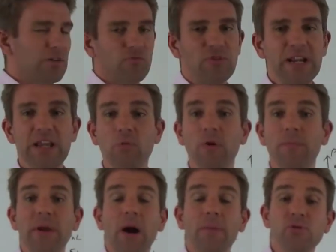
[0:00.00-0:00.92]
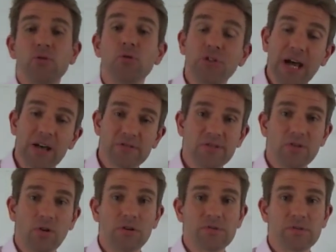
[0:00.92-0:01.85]
really we'd be up
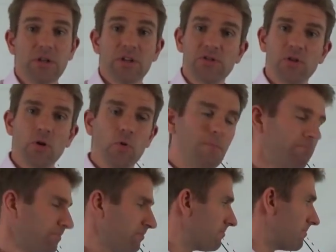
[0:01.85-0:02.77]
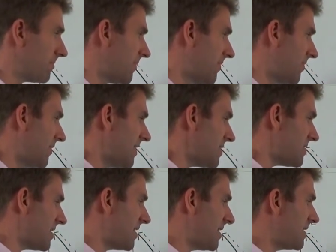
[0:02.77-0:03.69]
$2,000. So
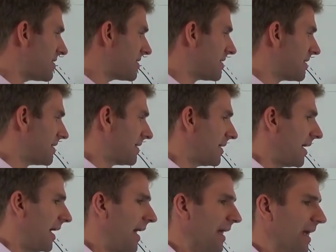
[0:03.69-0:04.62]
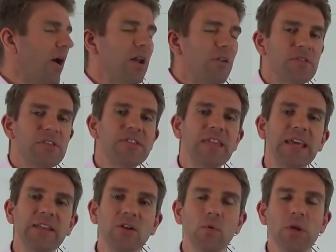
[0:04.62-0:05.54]
this is kind of a
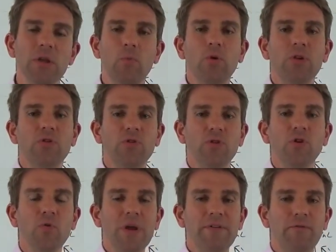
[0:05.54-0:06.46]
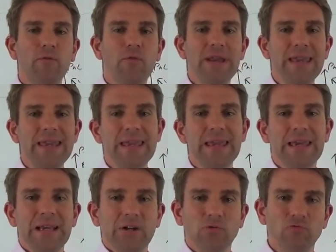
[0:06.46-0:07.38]
thing that we would do if we
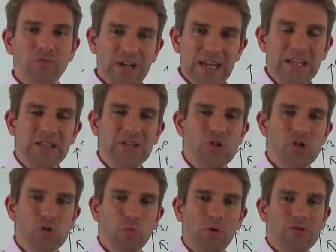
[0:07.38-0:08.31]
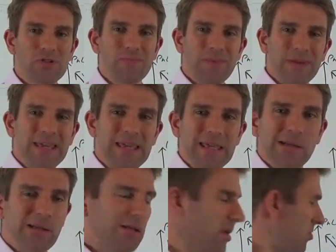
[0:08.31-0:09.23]
really just want to be
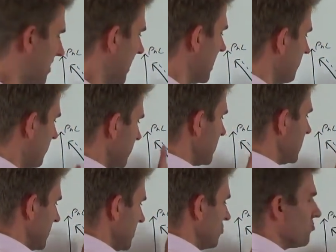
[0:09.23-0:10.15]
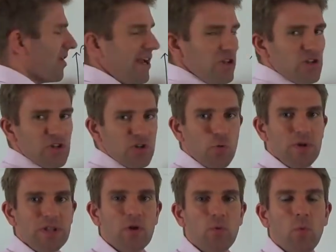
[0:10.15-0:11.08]
okay. If it sits in the range still,
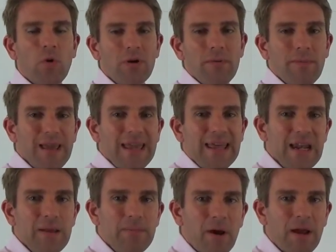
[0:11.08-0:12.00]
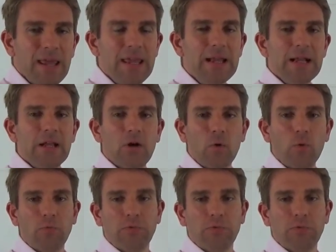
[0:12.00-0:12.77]
we don't want to be making any money, or